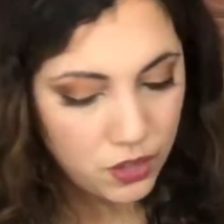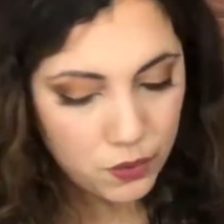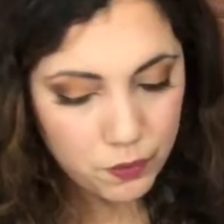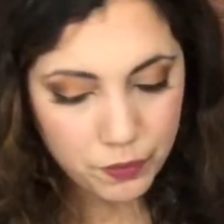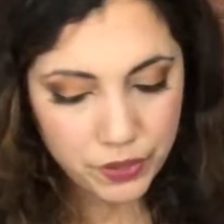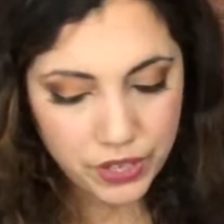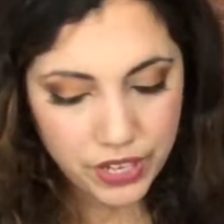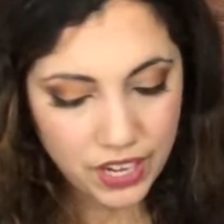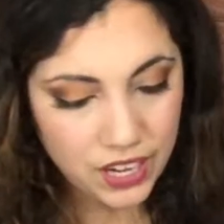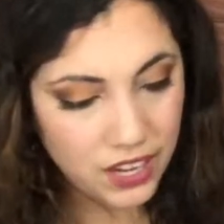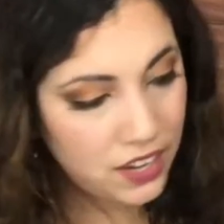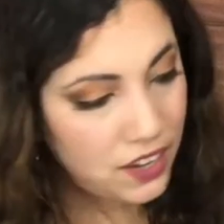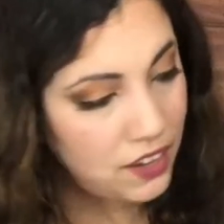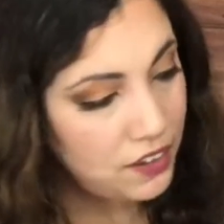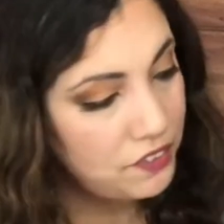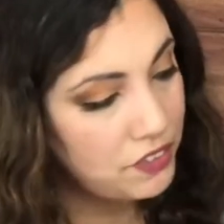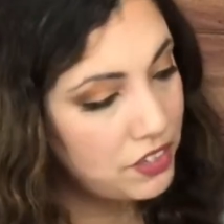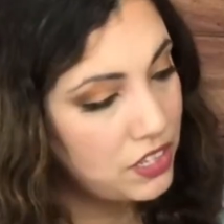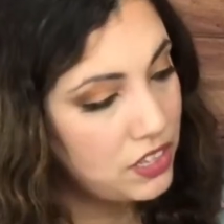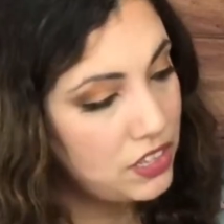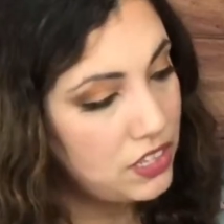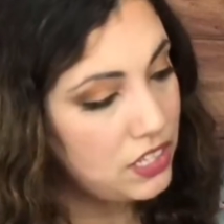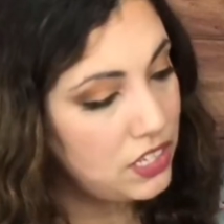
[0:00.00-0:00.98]
We have
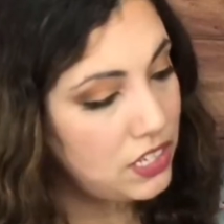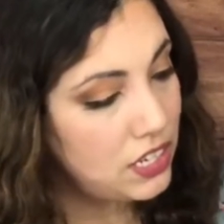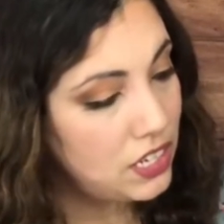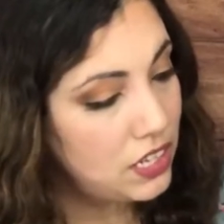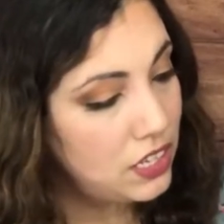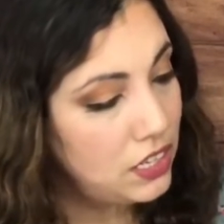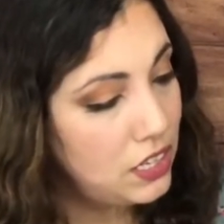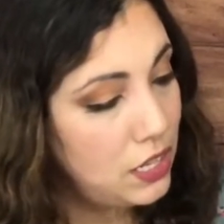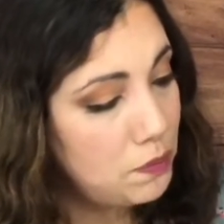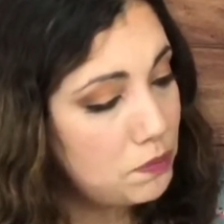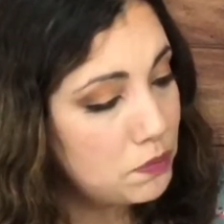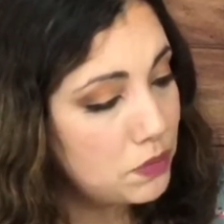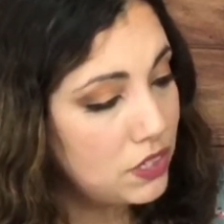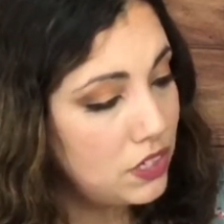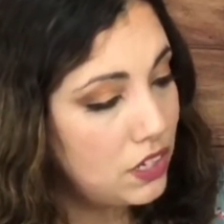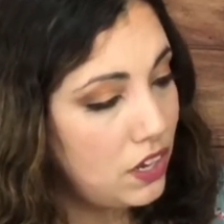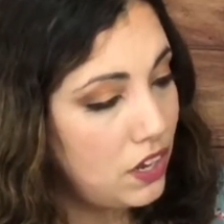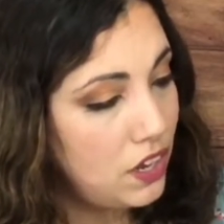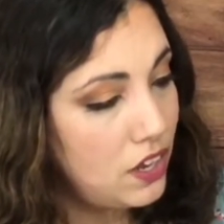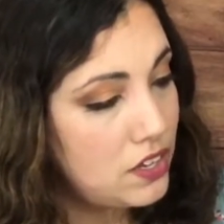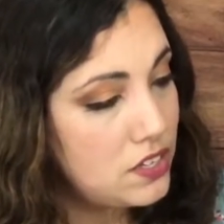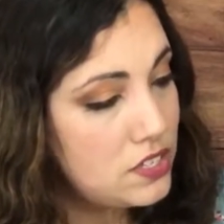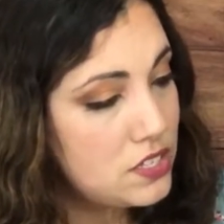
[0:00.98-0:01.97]
the lip
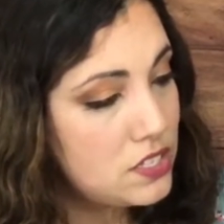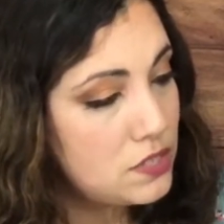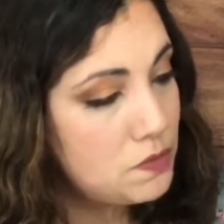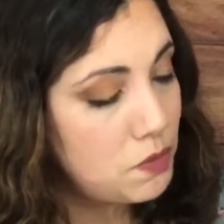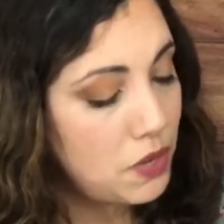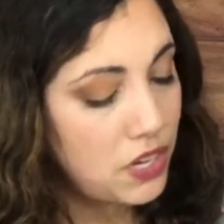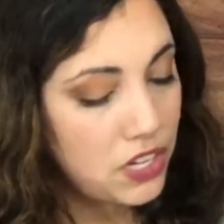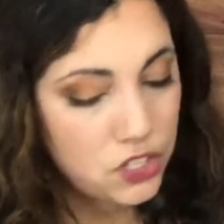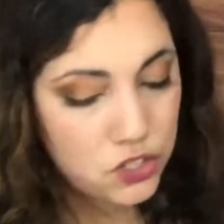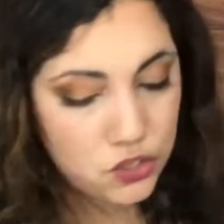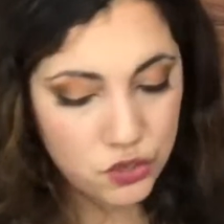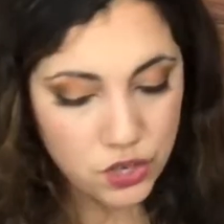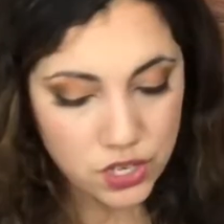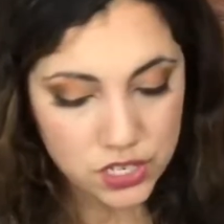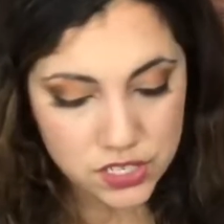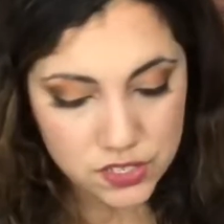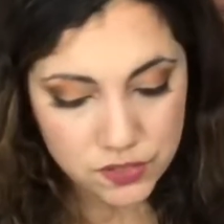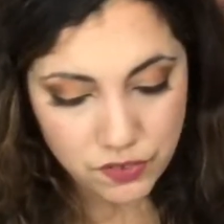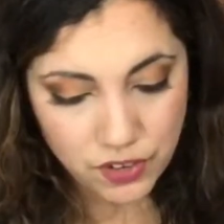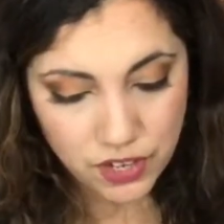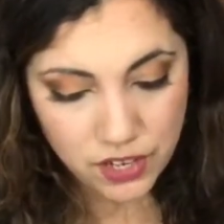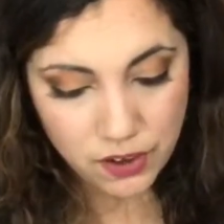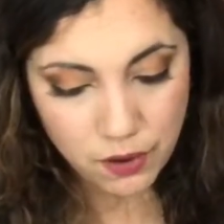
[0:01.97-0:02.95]
gloss by
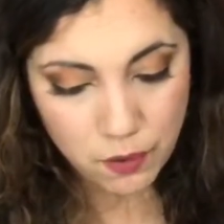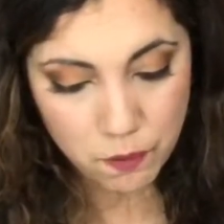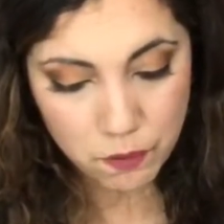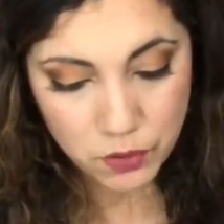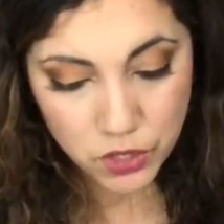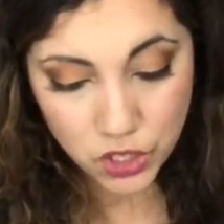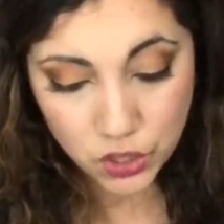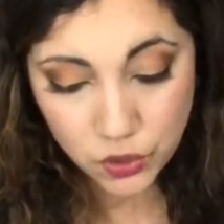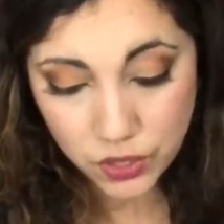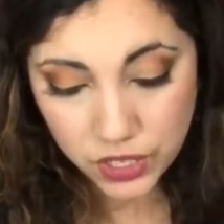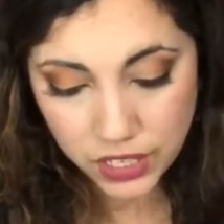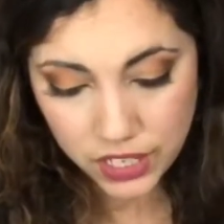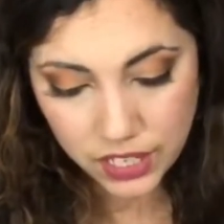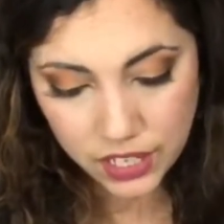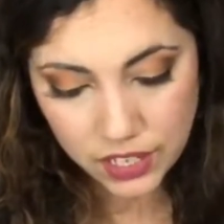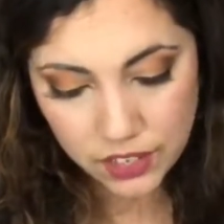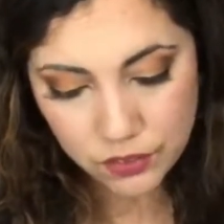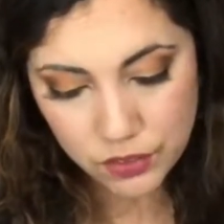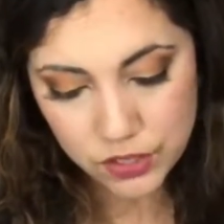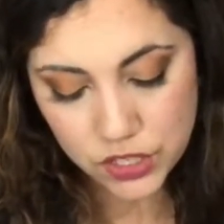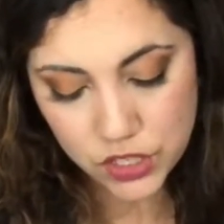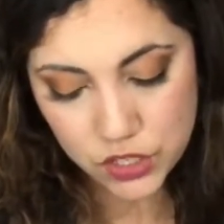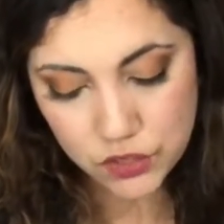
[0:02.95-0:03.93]
Trust Fund Beauty.
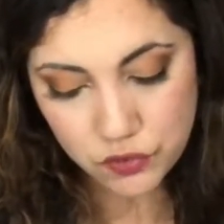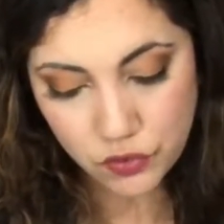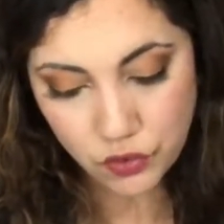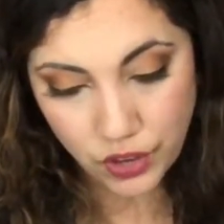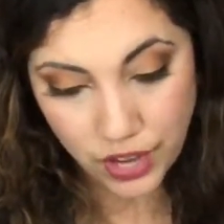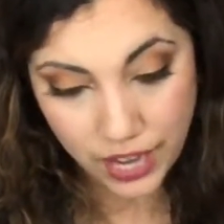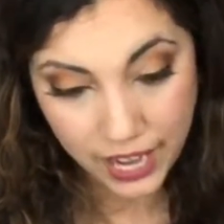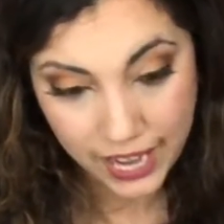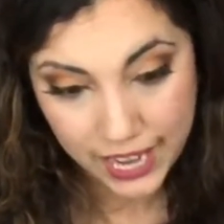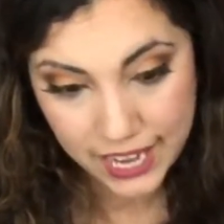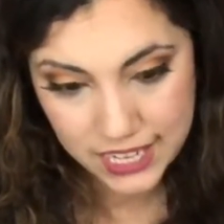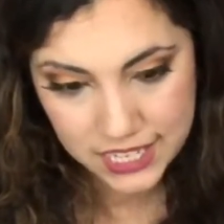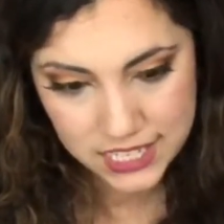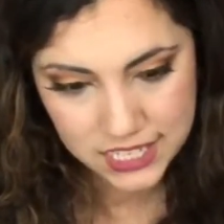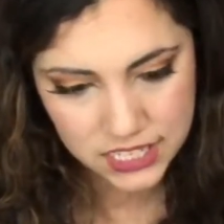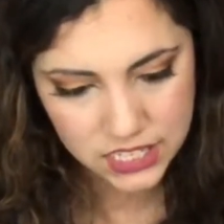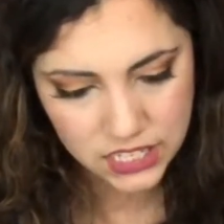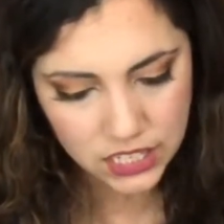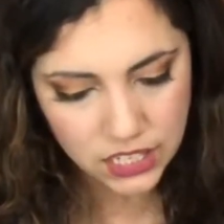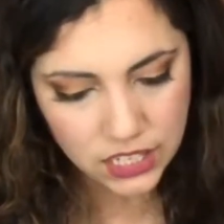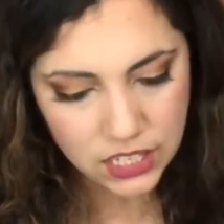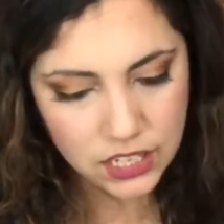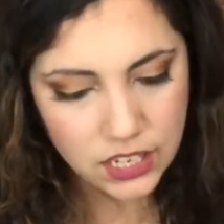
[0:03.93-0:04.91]
It retails for
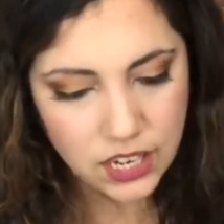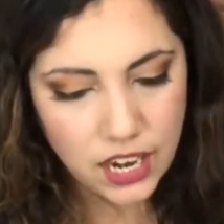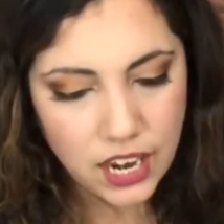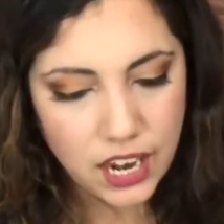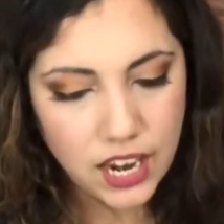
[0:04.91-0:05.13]
$18.